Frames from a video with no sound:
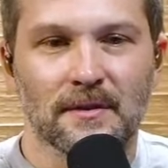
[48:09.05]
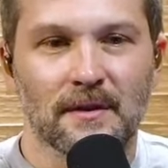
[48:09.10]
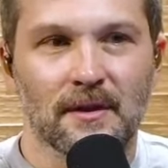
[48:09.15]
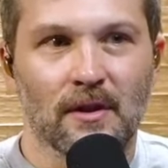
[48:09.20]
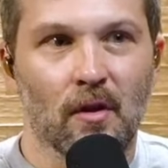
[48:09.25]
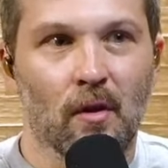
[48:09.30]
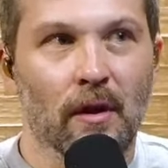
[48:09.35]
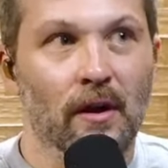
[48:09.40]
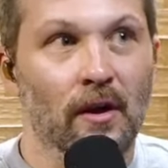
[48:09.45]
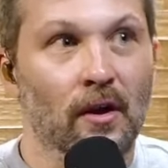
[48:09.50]

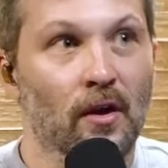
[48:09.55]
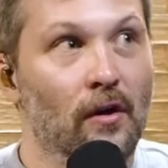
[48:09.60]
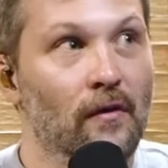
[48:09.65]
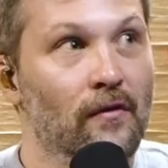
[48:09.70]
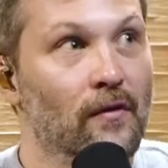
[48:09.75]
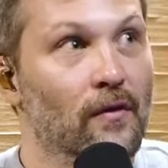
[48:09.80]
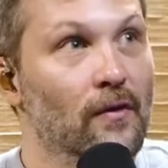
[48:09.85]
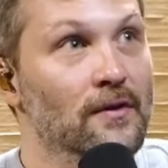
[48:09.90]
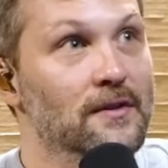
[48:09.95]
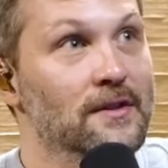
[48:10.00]
go out on golf
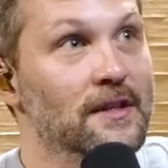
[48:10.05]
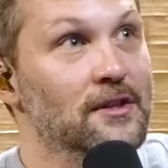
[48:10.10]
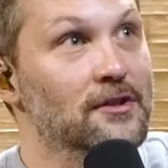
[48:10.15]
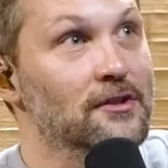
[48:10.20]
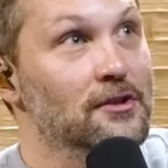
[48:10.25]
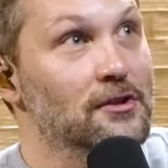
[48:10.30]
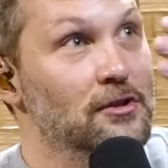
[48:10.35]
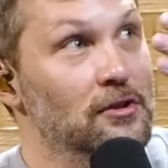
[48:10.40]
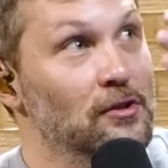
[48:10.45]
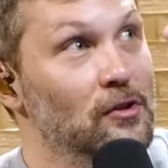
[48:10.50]
course and
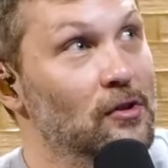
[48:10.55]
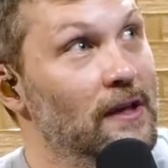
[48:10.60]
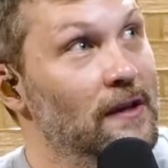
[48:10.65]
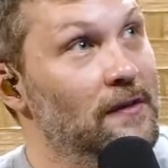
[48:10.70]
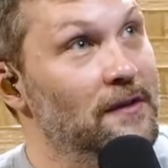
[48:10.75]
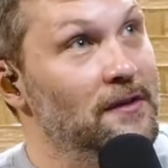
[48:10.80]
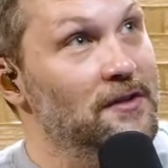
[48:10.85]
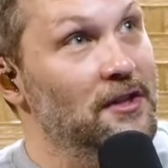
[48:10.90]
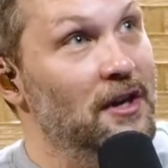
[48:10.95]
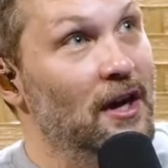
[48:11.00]
just look at
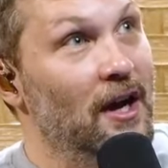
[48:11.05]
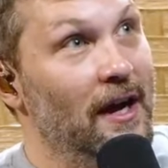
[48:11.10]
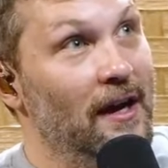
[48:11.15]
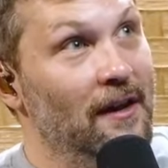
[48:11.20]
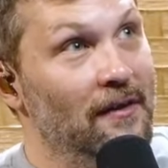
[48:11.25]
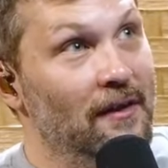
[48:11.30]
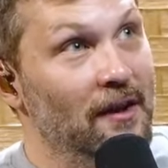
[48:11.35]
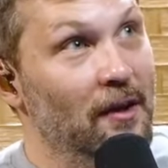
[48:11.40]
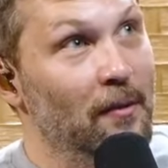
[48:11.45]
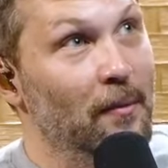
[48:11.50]
the sky
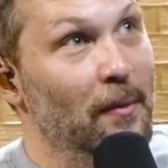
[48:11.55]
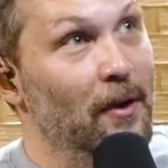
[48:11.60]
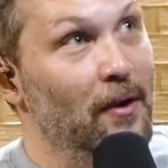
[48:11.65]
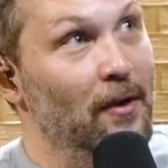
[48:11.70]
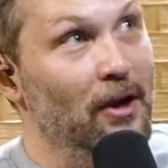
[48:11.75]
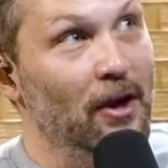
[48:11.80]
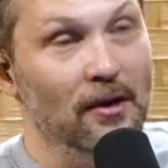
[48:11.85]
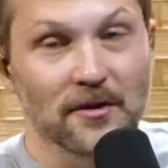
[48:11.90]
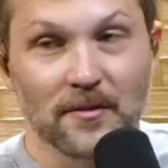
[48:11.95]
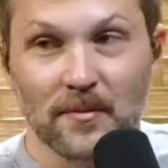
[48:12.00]
and think about
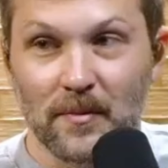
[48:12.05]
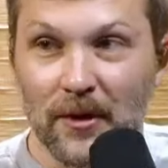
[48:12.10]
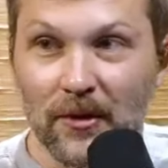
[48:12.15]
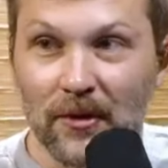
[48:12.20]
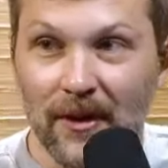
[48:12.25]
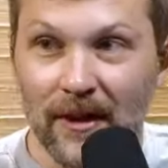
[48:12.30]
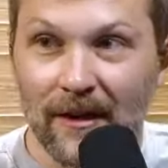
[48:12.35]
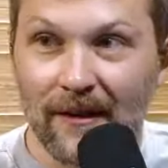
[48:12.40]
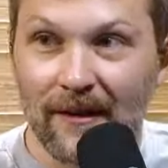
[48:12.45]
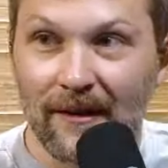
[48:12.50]
God's beauty.
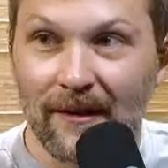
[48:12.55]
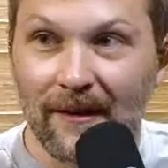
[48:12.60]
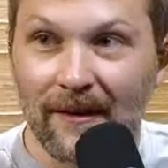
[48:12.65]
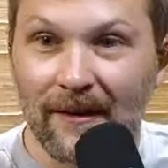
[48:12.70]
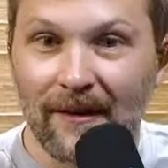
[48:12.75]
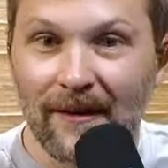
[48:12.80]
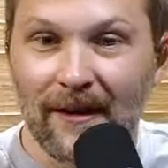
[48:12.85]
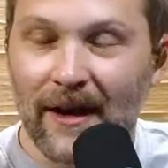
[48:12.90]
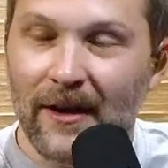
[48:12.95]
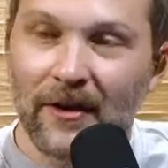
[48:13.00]
Yeah, yeah, yeah.